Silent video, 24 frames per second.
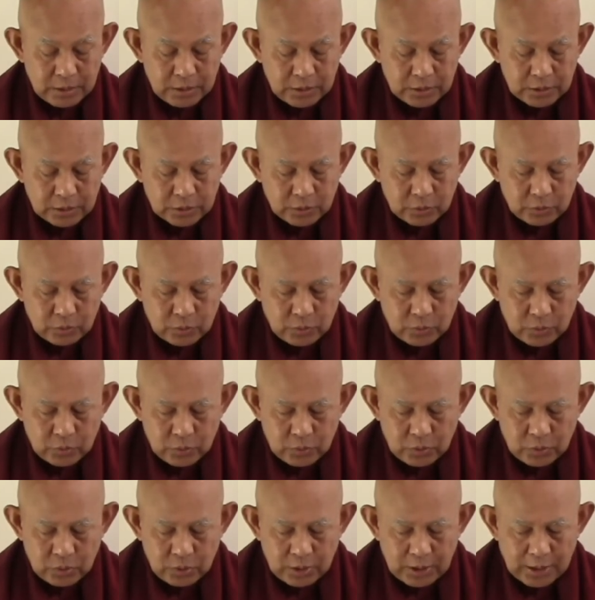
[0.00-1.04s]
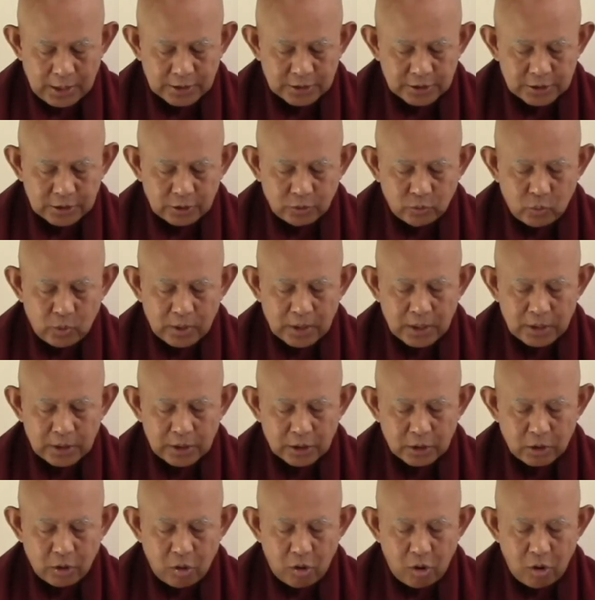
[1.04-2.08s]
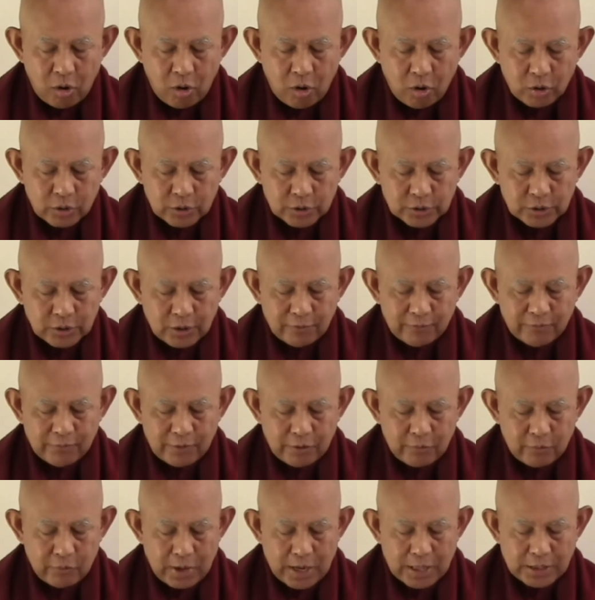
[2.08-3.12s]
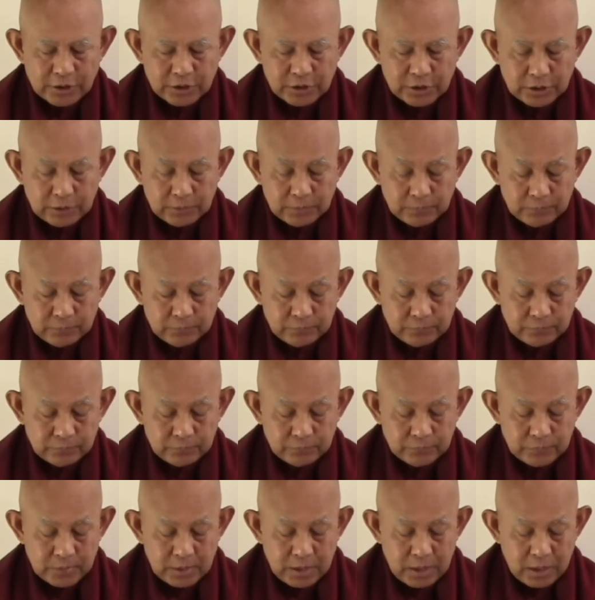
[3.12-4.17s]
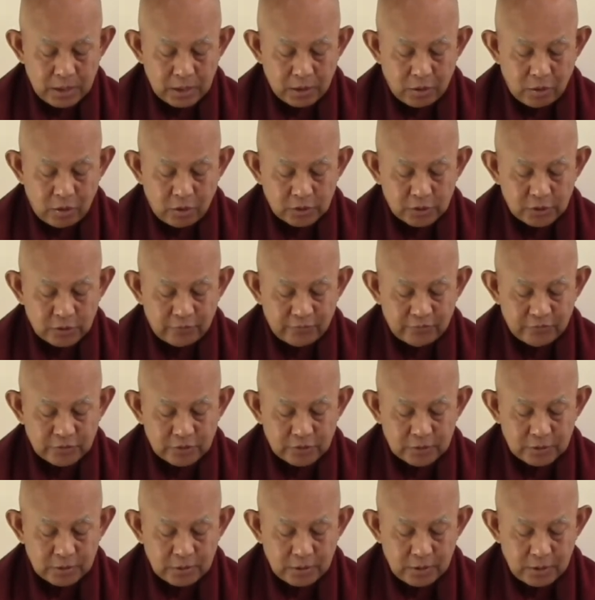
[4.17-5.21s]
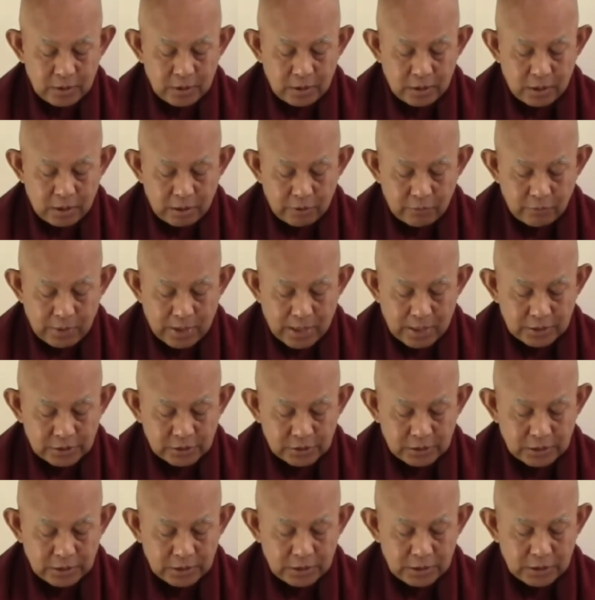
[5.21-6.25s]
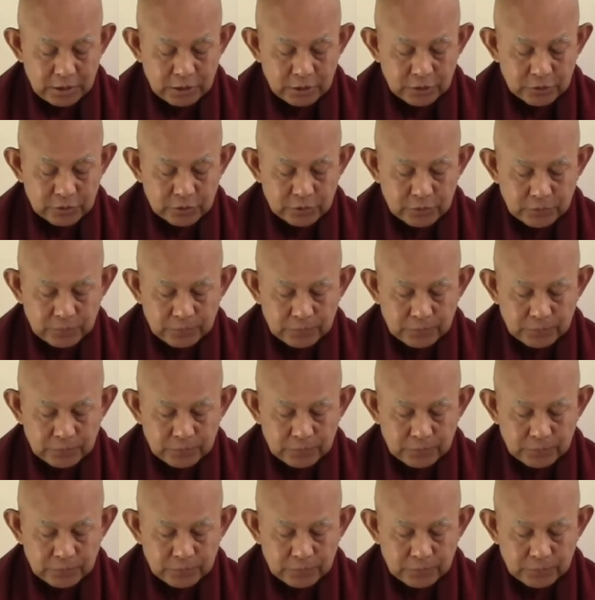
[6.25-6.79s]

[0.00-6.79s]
So let's see what are the cause of arising. Cause of arising is